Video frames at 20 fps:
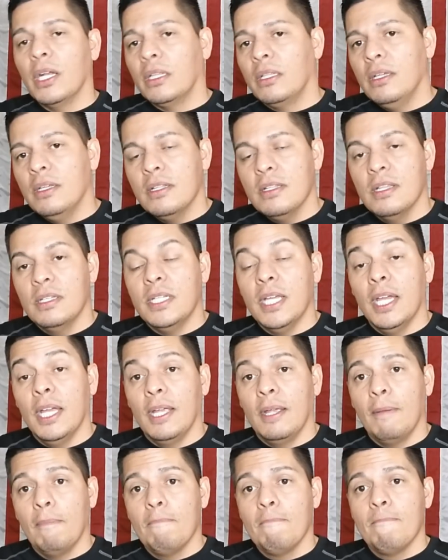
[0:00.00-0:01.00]
But at the end of the
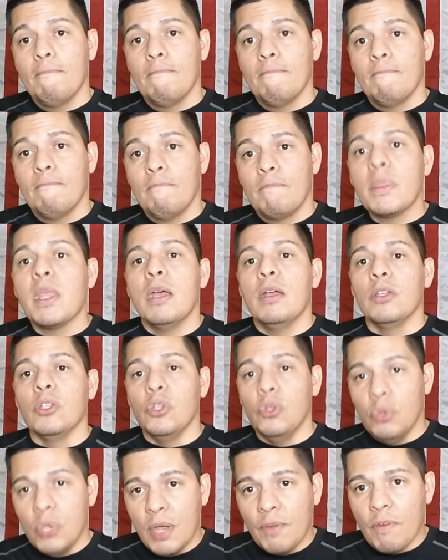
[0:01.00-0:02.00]
day,
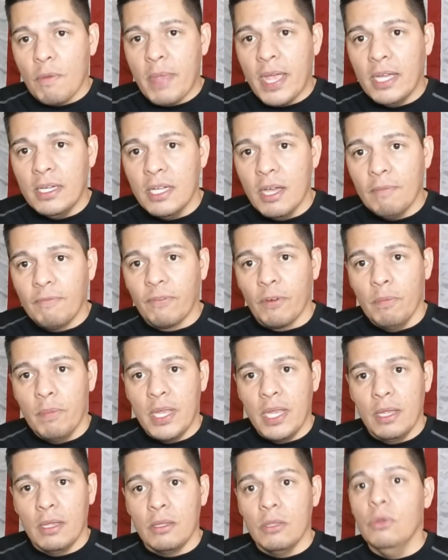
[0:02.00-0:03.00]
you never manned up for
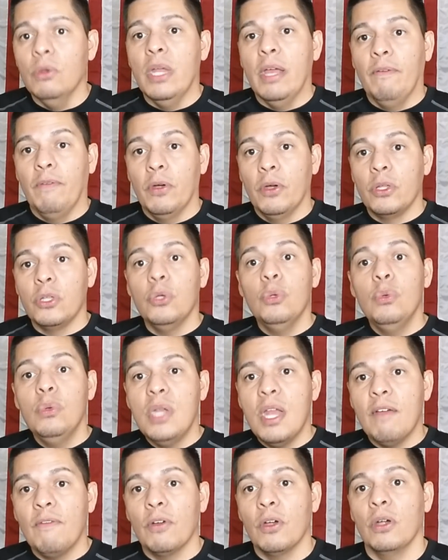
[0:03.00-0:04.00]
me. You
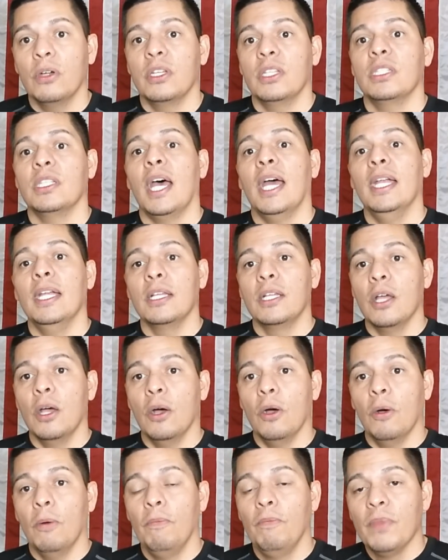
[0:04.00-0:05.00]
never decided to
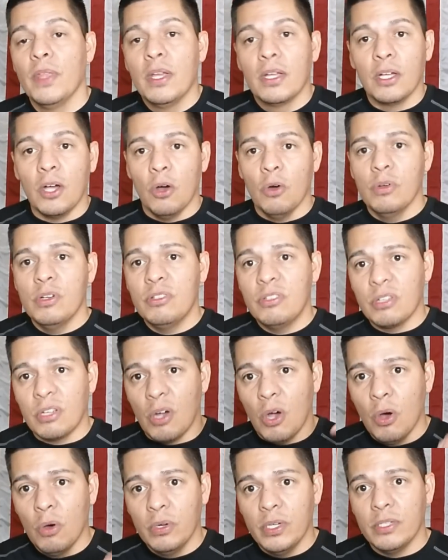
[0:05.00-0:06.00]
go cojones to
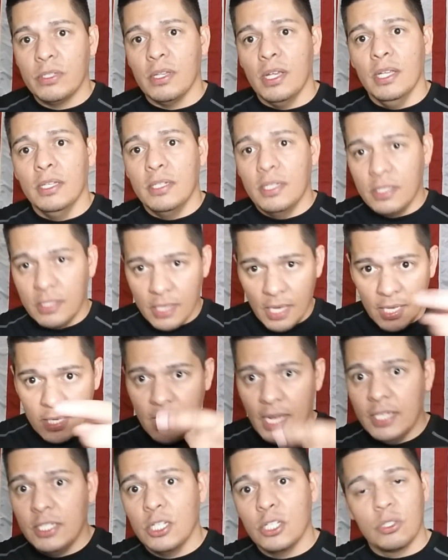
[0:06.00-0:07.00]
cojones and
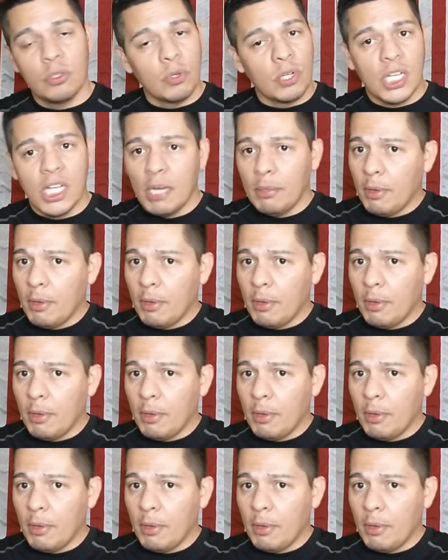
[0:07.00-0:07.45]
just